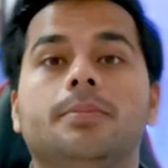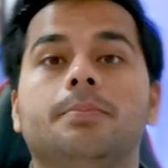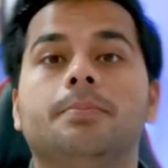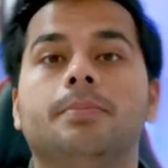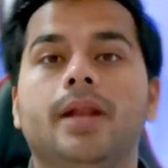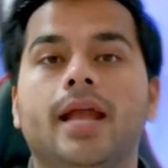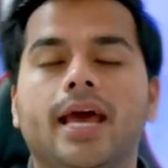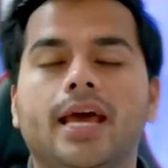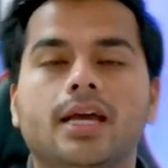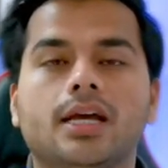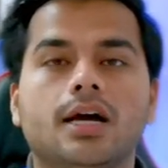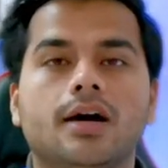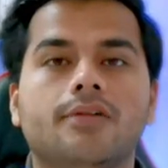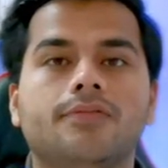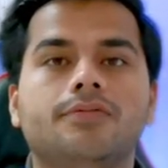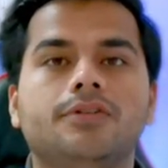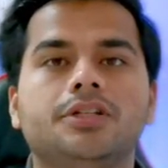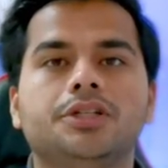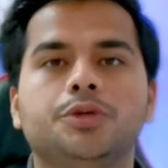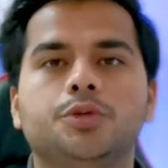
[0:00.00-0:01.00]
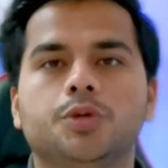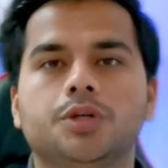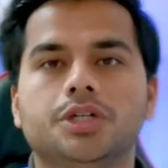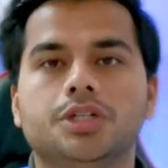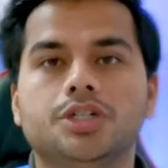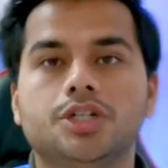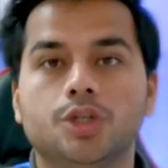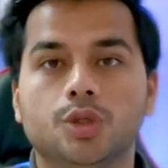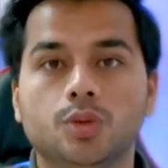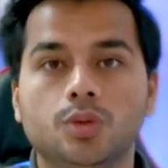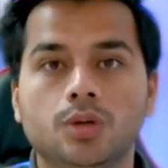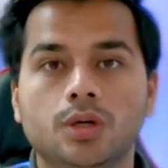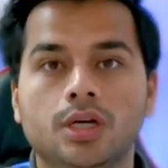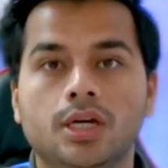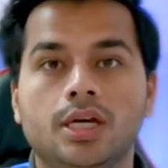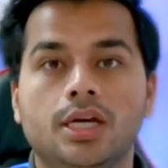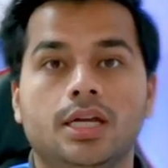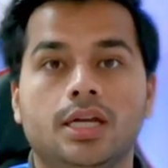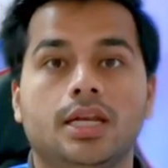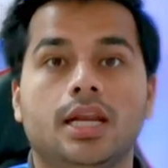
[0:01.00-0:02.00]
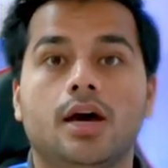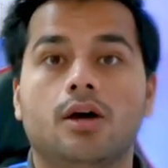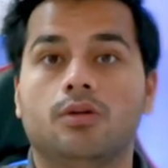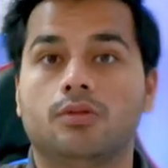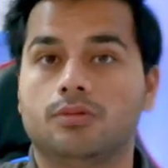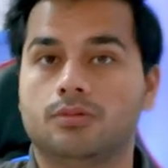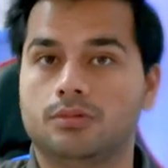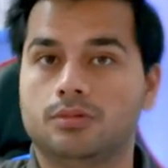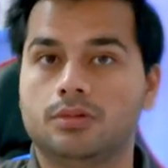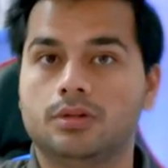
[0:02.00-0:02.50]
a blank after the word to, now